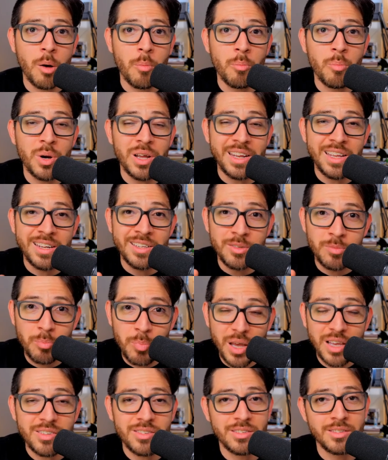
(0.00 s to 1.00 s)
but it is
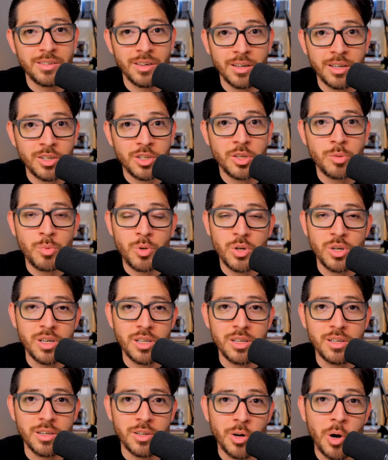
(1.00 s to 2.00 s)
best done in
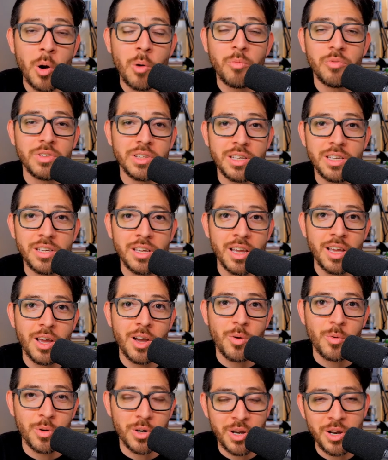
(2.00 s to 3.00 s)
community. And hopefully
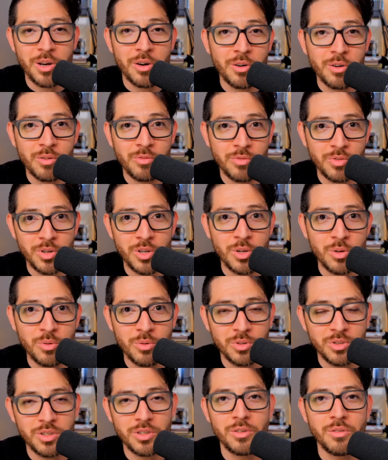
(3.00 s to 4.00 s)
we're here for you
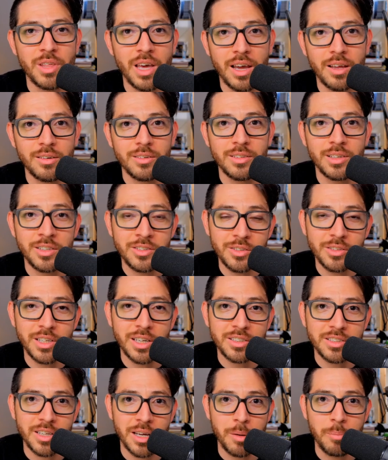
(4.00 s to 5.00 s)
to do that. Until
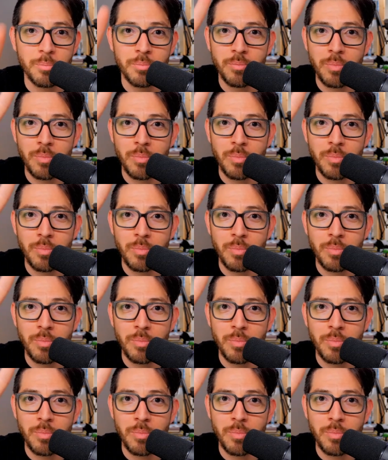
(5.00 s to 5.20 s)
next time,